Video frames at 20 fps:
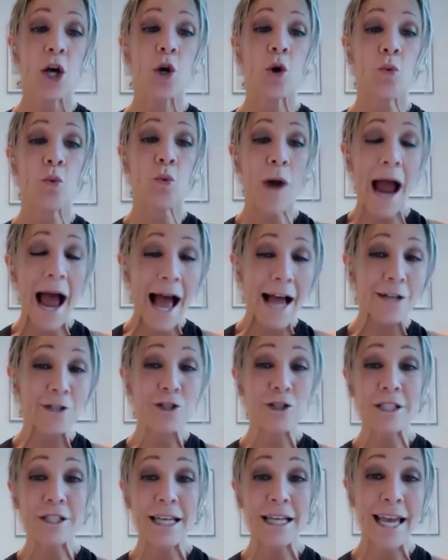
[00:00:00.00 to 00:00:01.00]

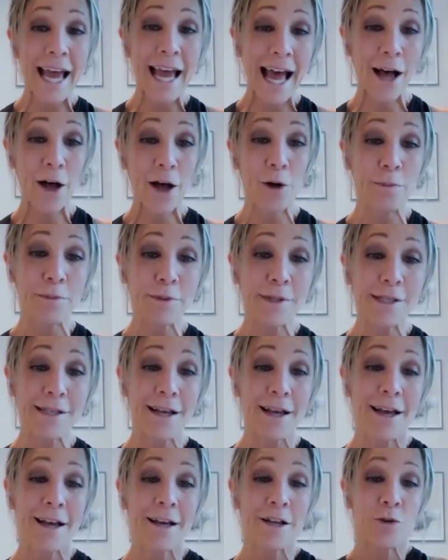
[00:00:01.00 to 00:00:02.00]
gradually helps
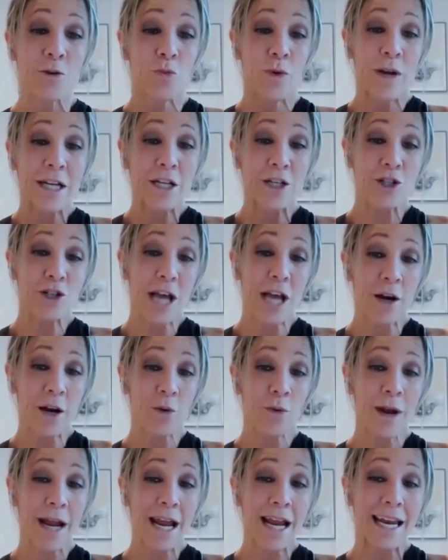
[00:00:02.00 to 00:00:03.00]

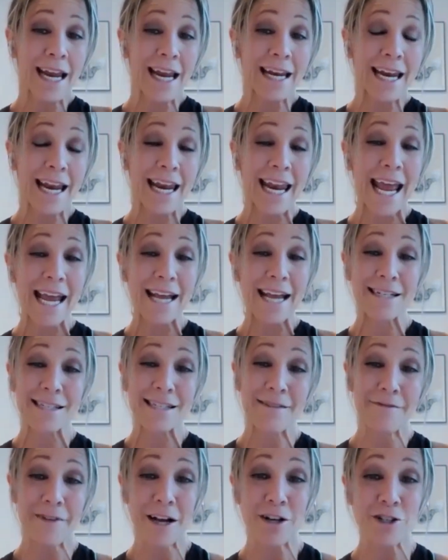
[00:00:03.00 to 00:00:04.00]
regenerate and enhance
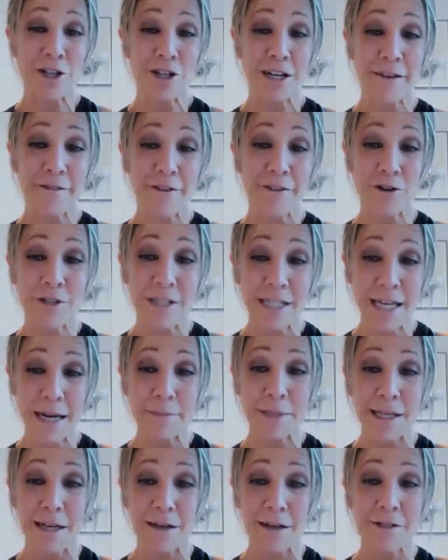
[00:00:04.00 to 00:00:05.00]
the function of your
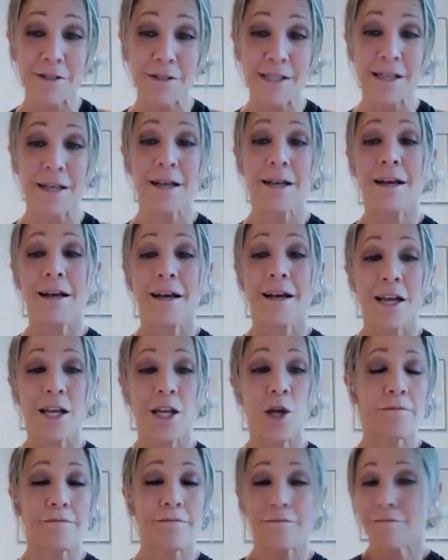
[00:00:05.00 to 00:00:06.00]
stem cells,
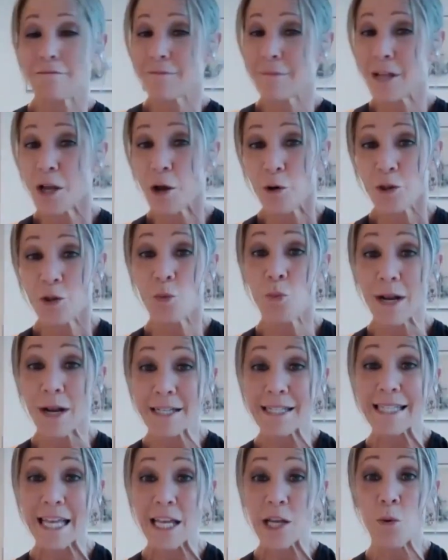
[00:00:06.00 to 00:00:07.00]
the
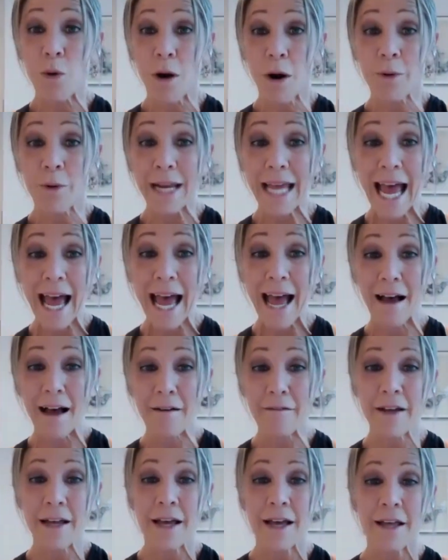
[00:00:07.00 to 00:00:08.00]
ones that you already
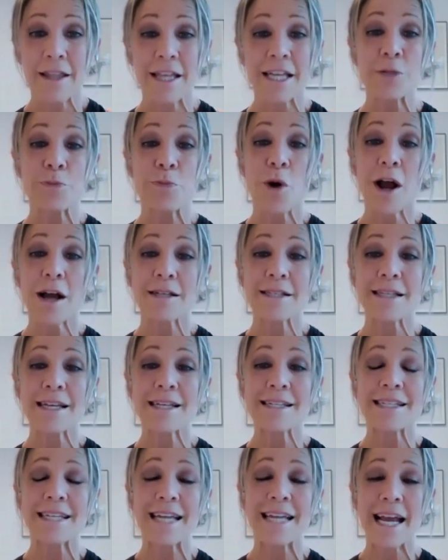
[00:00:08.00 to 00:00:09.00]
have. This
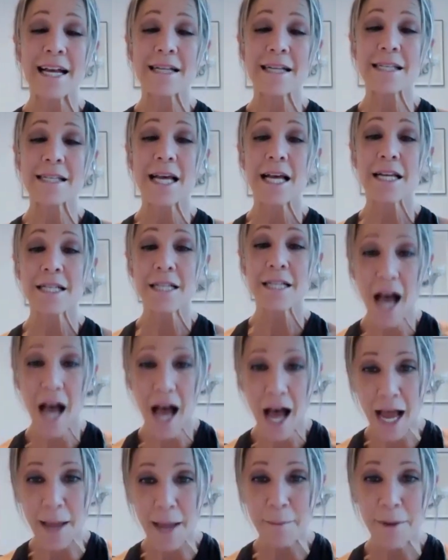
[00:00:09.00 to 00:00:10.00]
process takes
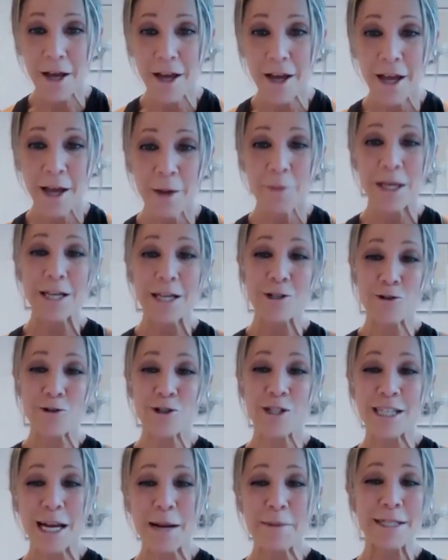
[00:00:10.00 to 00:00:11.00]
time because your
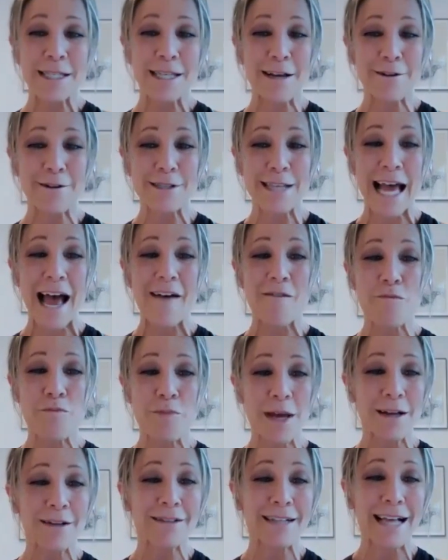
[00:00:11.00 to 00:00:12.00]
stem cells have
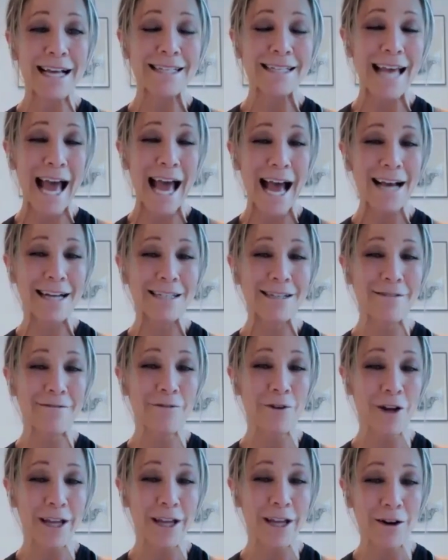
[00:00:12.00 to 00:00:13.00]
been less active
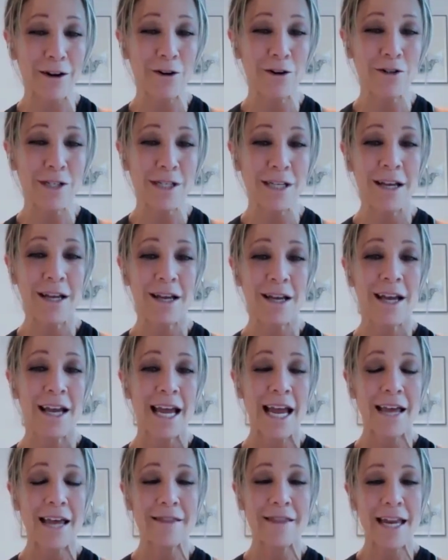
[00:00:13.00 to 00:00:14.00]
for years
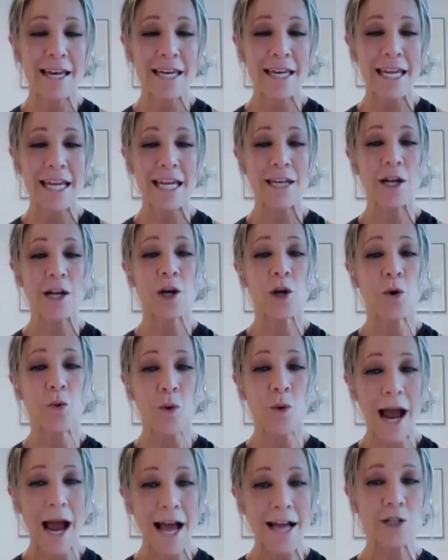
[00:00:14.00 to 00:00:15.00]
and they need
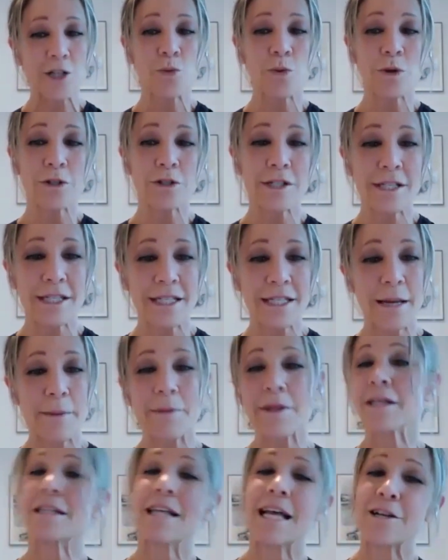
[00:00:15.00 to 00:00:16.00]
gradual
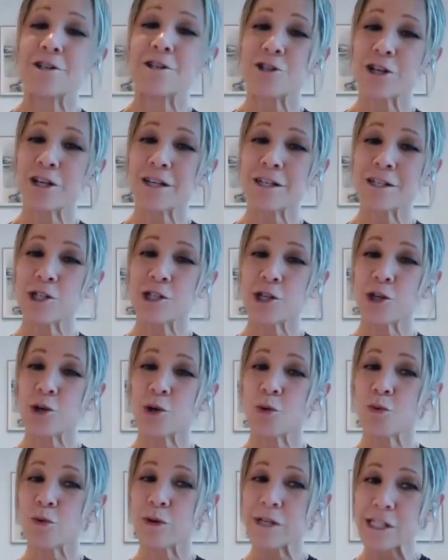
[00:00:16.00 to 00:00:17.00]
stimulation
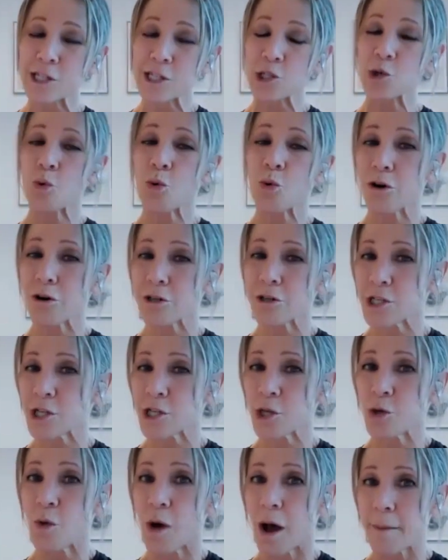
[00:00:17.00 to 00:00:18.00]
to restore
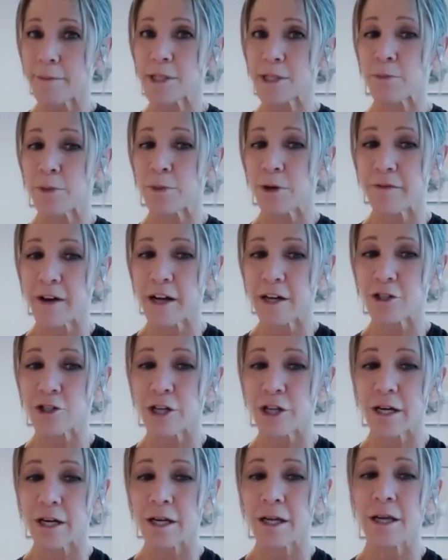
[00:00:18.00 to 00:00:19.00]
to optimal
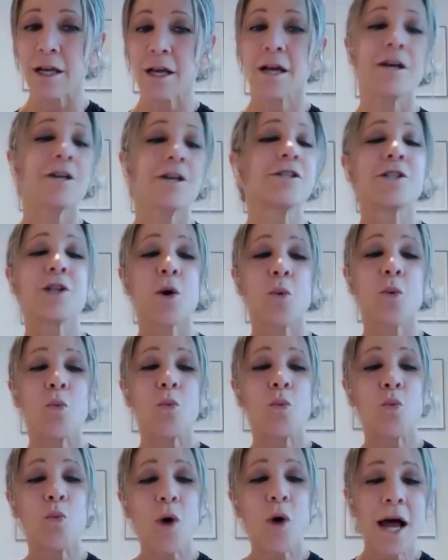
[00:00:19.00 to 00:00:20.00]
function. So
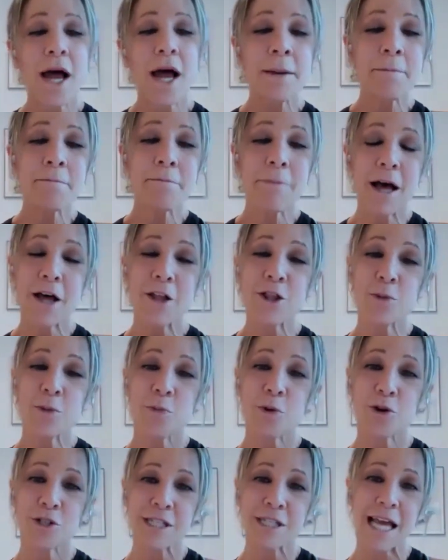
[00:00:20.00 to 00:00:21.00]
1 month
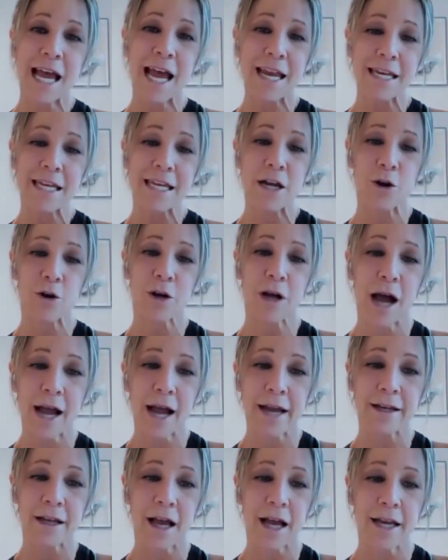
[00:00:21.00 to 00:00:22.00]
per 10-year
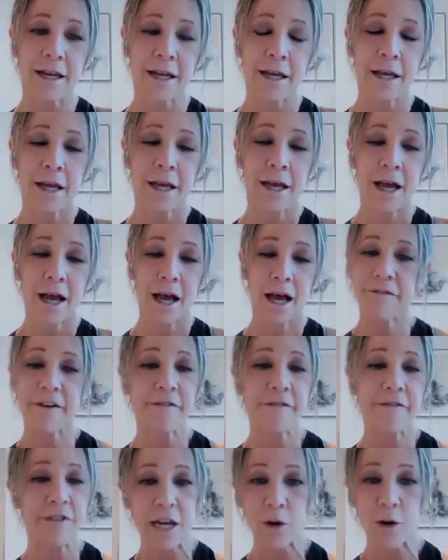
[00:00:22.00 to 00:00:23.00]
guideline. A
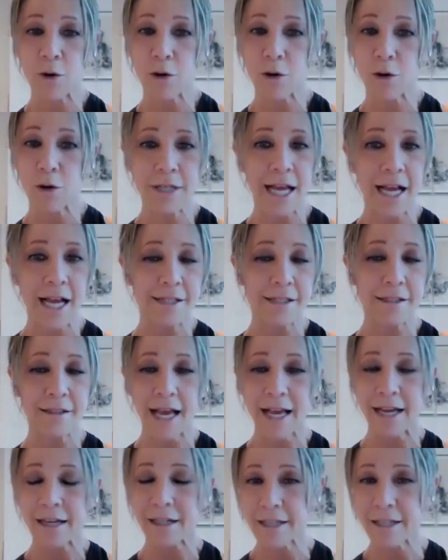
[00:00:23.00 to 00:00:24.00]
50-year-old has
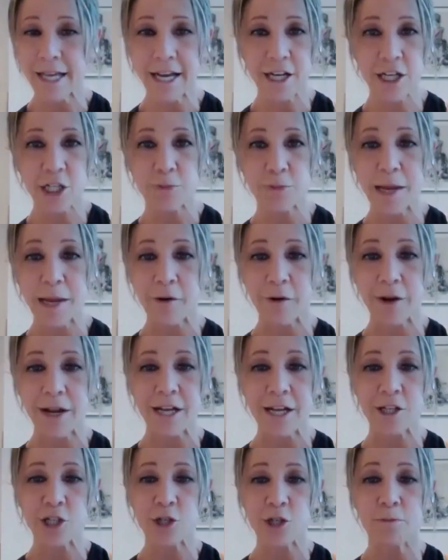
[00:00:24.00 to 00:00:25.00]
likely
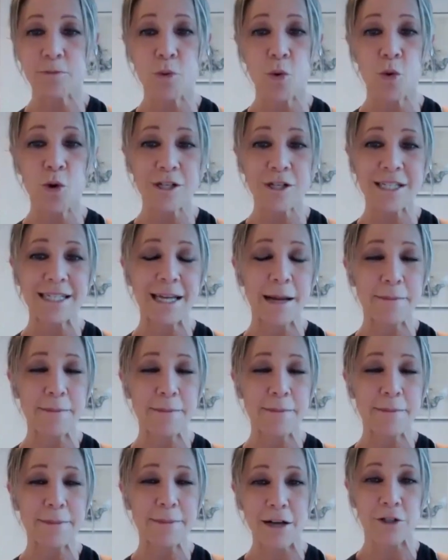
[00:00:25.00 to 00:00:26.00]
experienced more stem
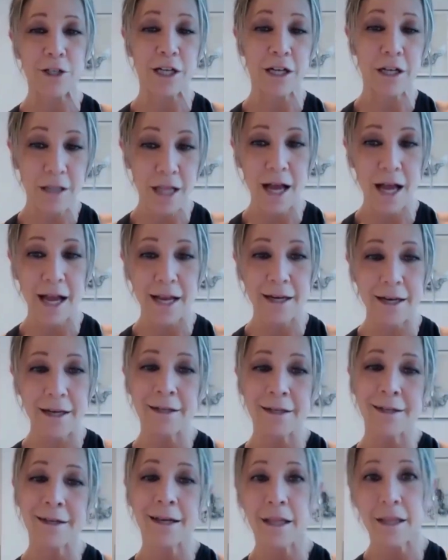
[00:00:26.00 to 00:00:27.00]
cell decline
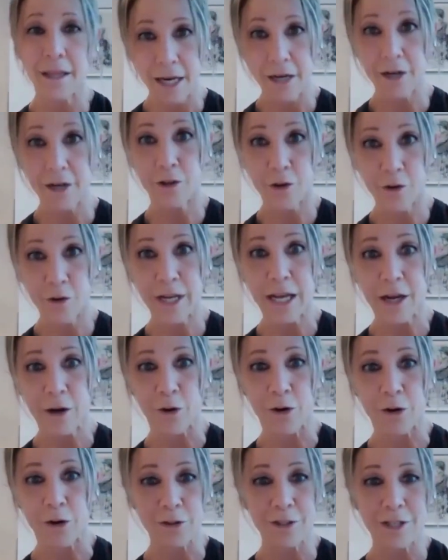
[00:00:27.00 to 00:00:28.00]
than a
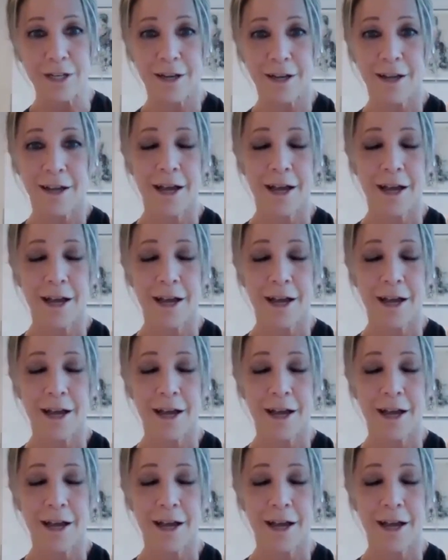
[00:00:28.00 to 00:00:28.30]
30-year-old.